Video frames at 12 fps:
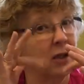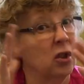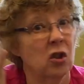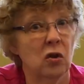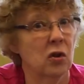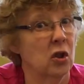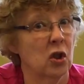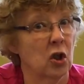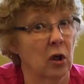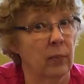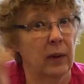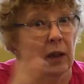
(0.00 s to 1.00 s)
I just used a
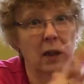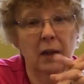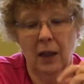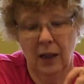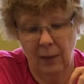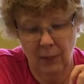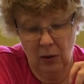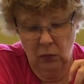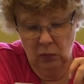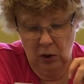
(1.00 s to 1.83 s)
Sharpie and that came out